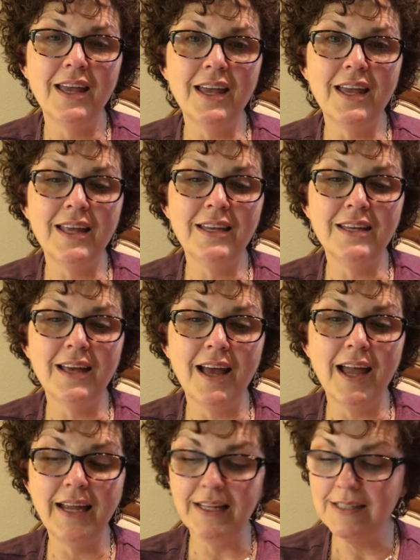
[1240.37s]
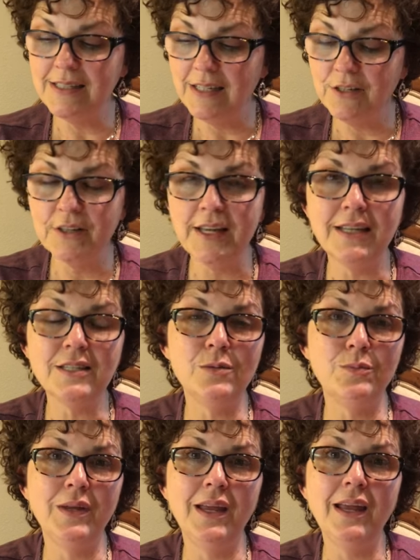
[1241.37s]
And I consider that to
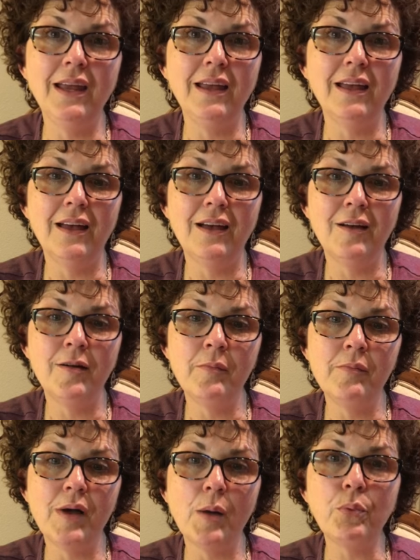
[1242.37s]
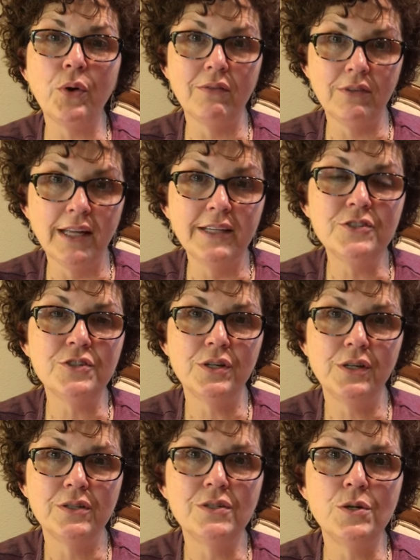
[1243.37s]
be um, a privilege
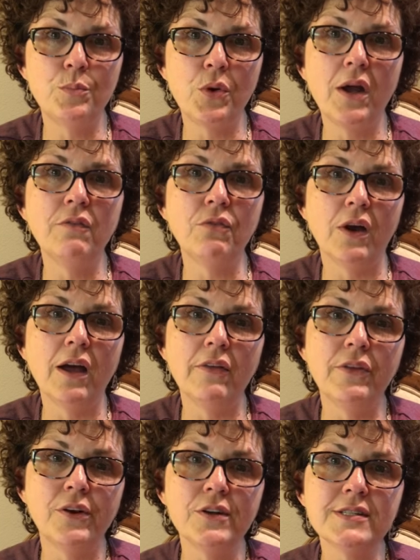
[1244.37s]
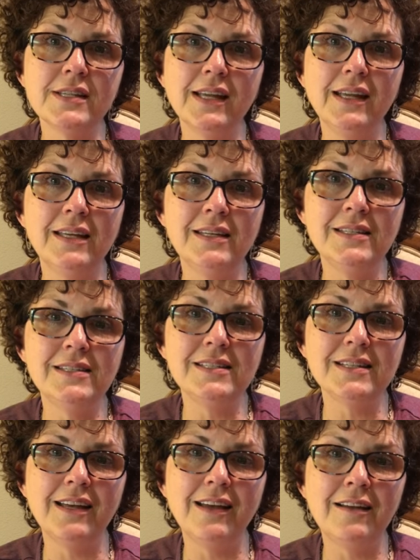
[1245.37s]
to pray for others. And
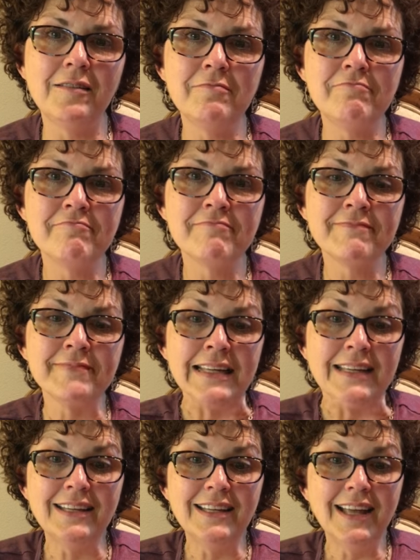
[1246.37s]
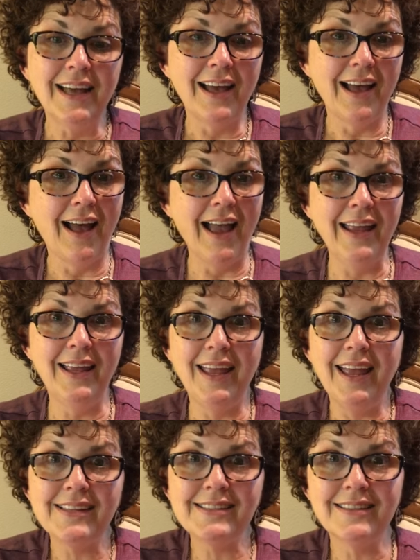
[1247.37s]
um, I
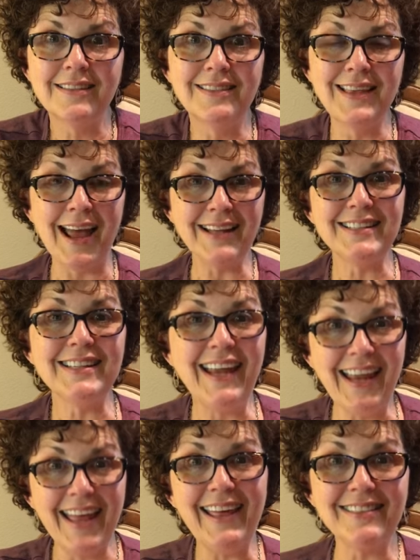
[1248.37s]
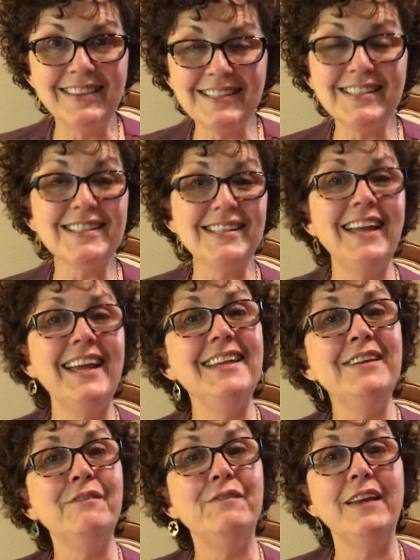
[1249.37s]
guess that's it. This is the
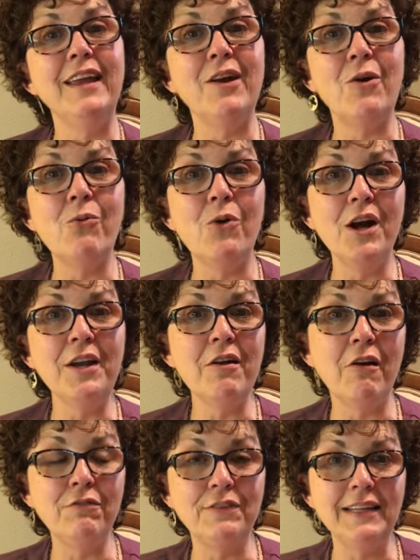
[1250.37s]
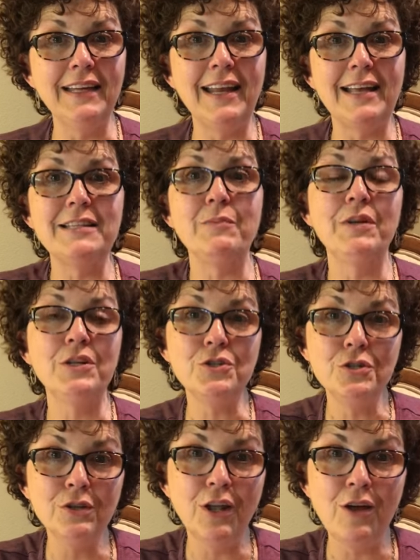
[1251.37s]
end of video one. Hopefully it hasn't been
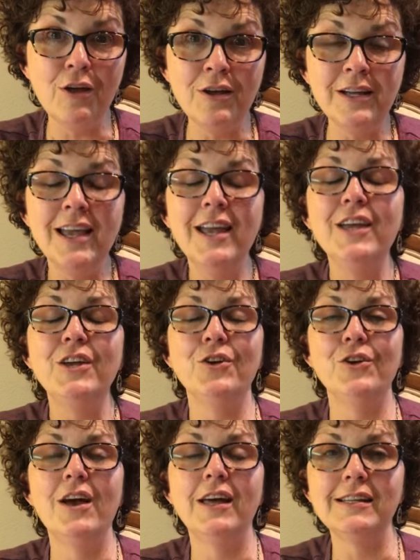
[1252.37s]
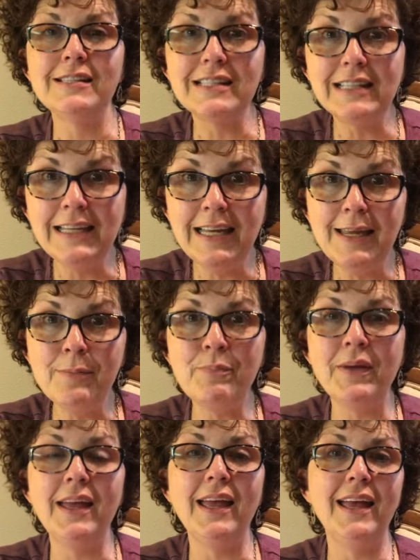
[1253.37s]
too long. You're not asleep
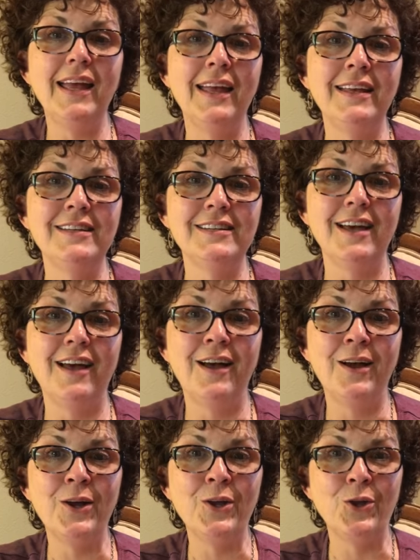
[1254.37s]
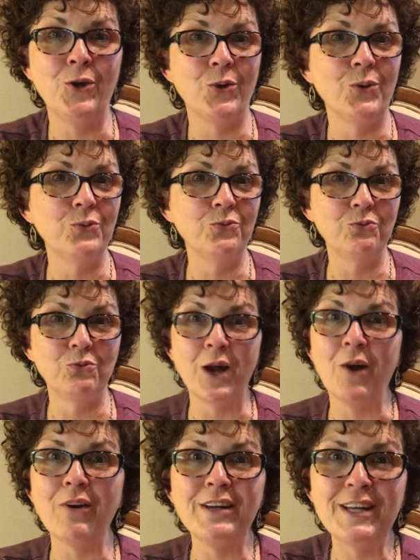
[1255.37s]
and uh, you're
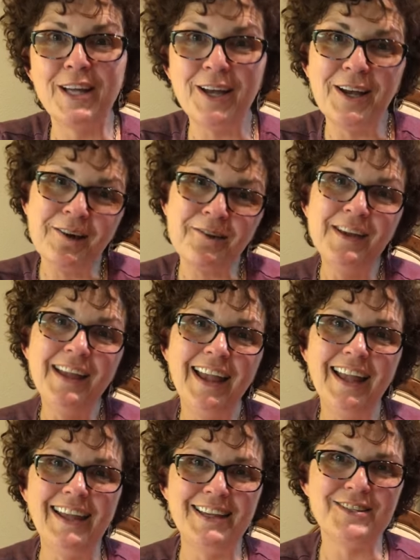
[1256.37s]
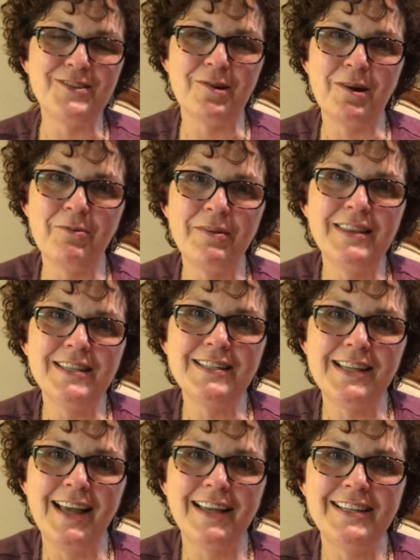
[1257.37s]
raring to go and get started with the
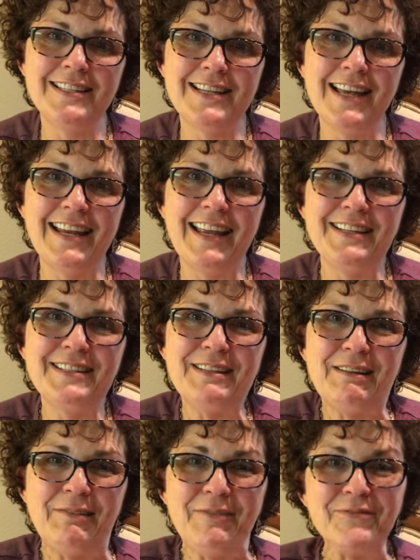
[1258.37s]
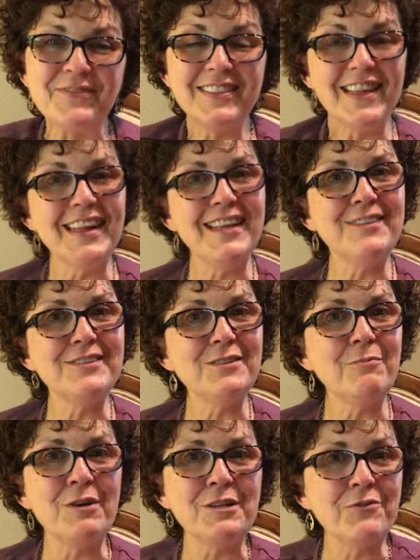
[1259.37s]
study. So thank you so
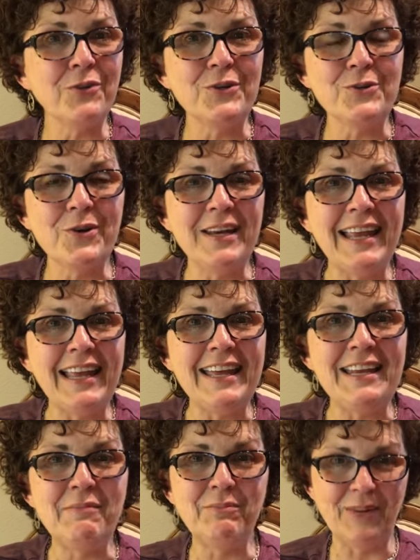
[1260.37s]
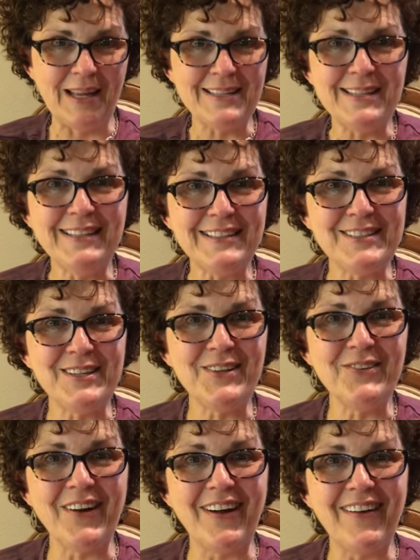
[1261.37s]
much for joining in and blessings to
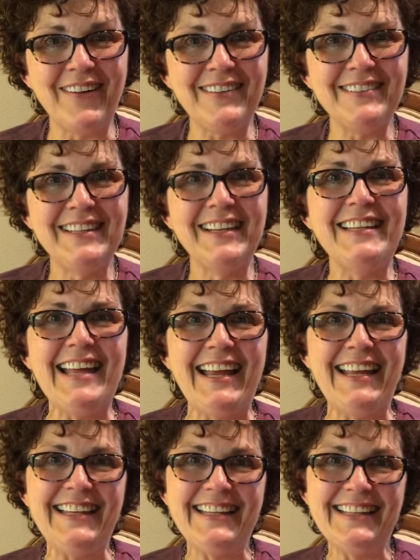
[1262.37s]
you all. Good night.